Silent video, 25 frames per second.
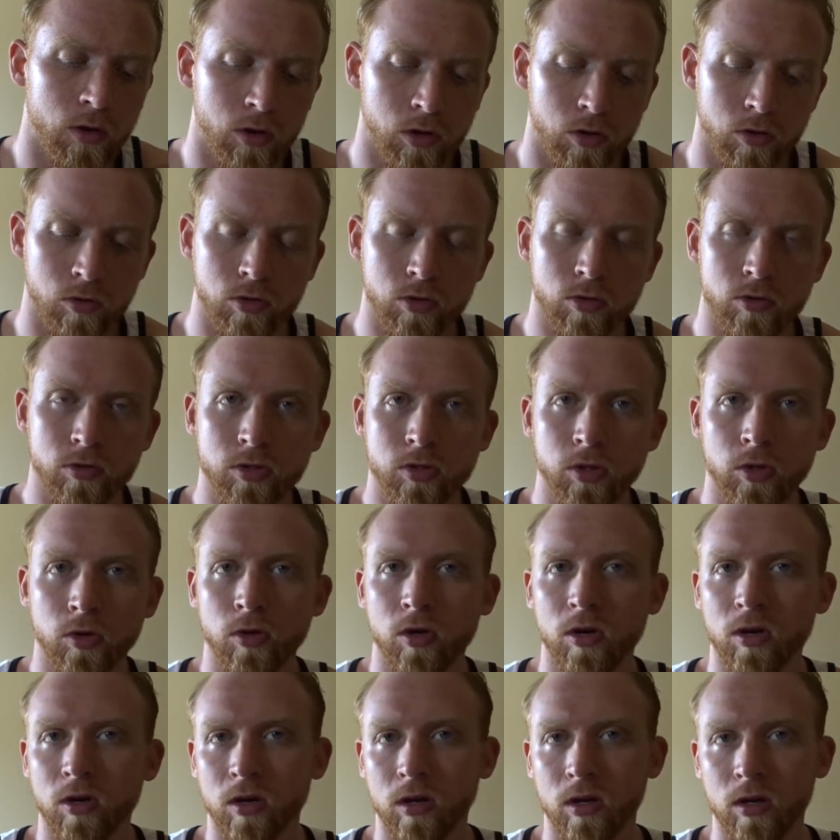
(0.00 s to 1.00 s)
know, you do so
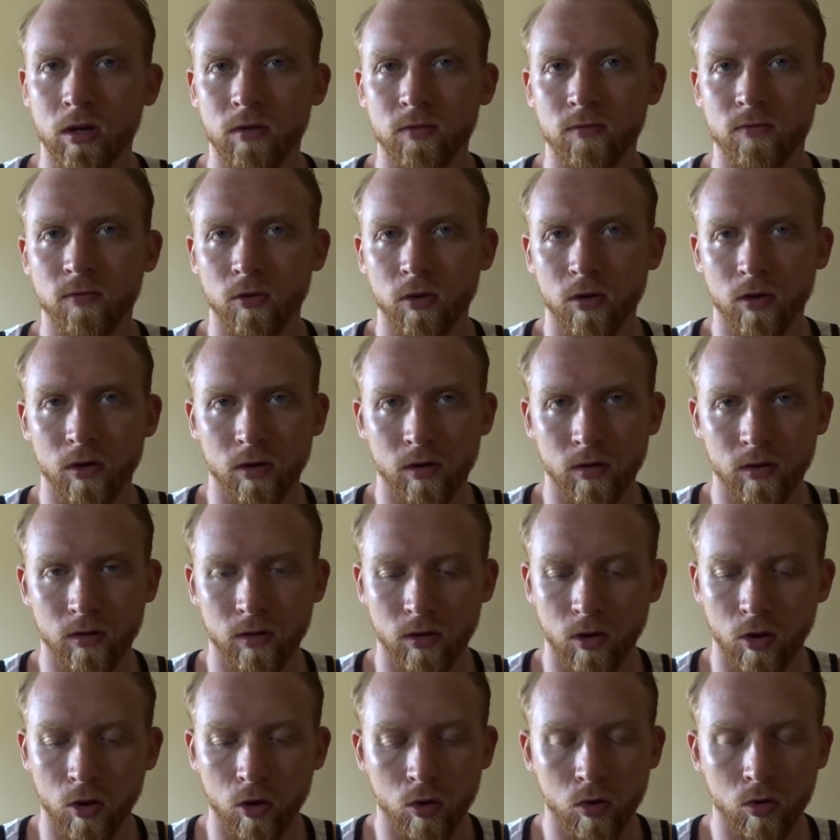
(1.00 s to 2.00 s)
good for
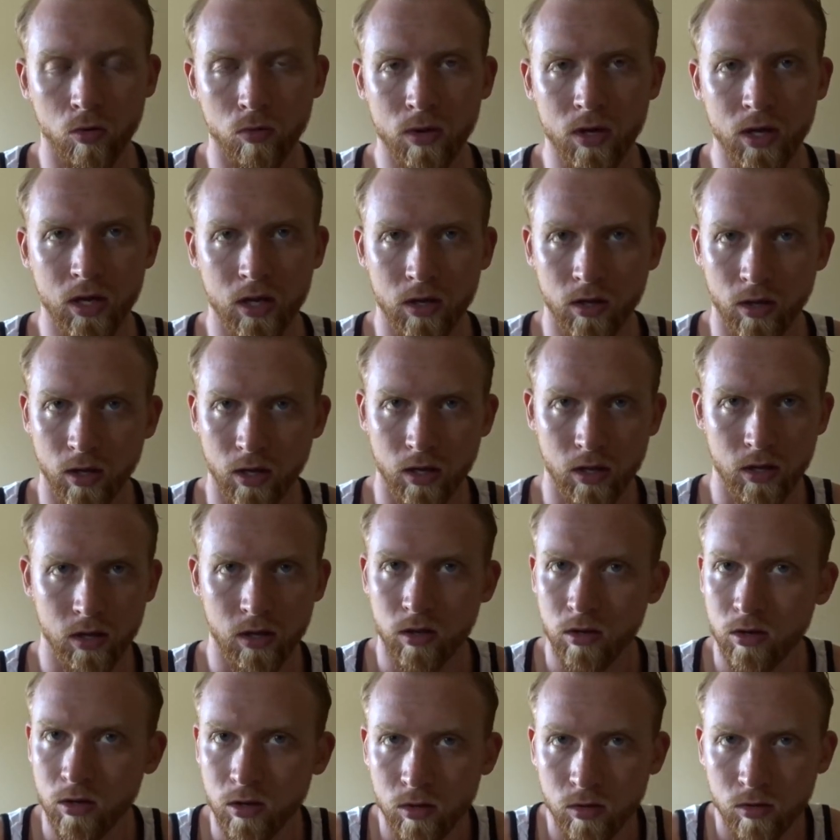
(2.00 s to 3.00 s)
a whole week, like,
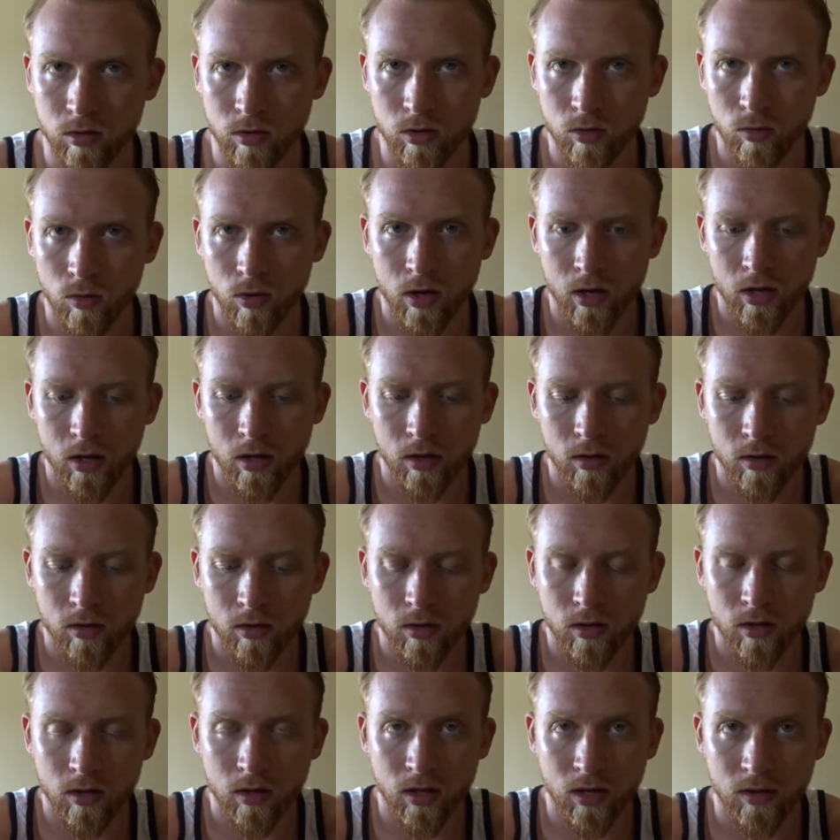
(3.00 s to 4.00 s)
you know, you want
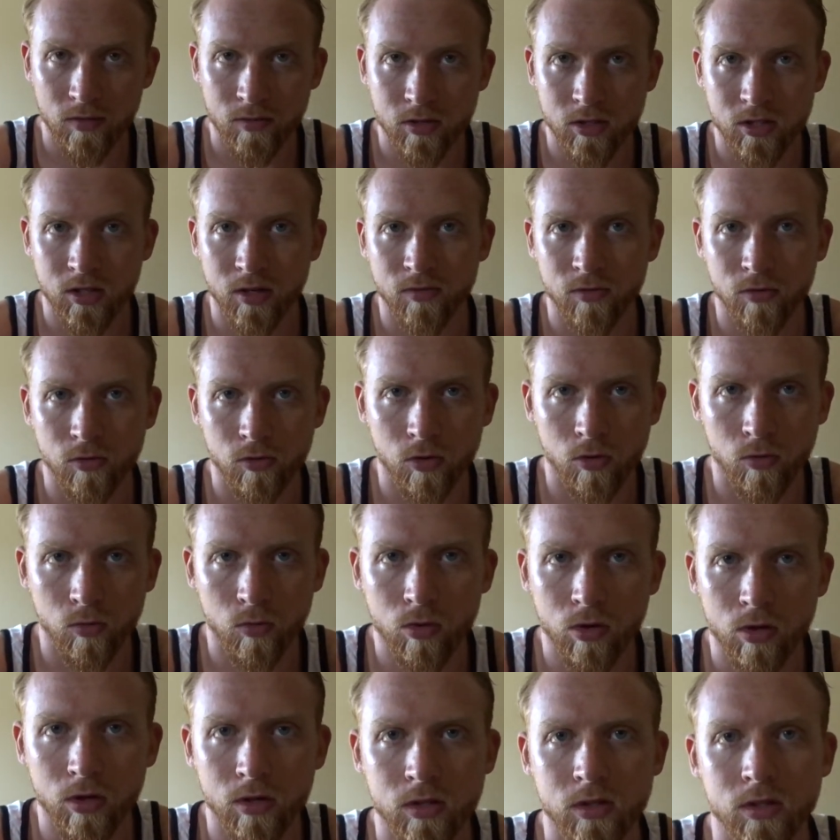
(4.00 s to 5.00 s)
to give yourself a
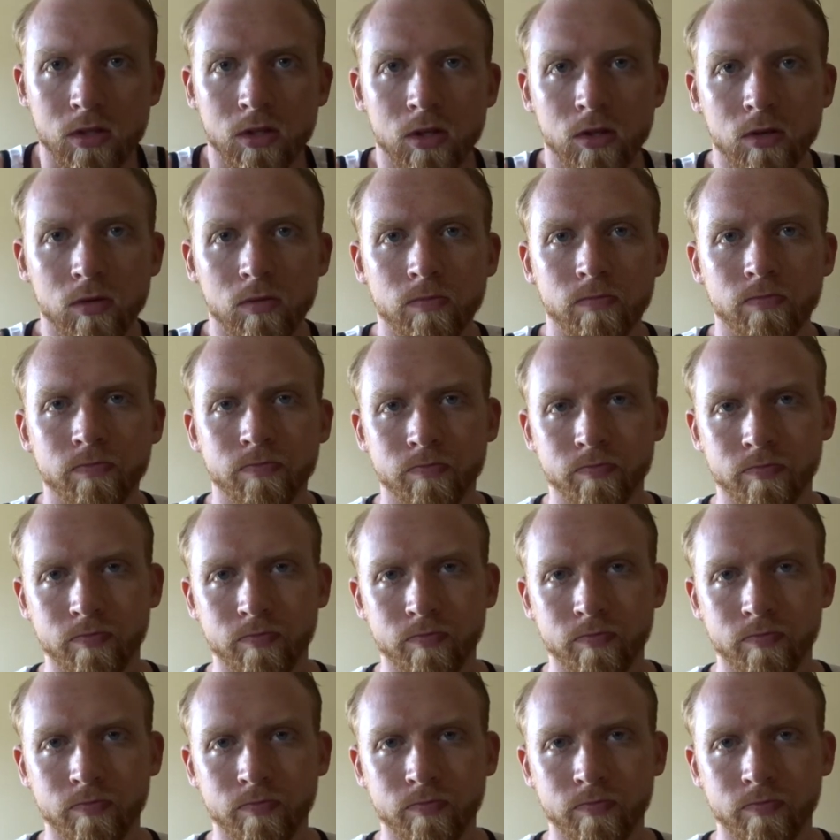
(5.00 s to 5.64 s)
reward. So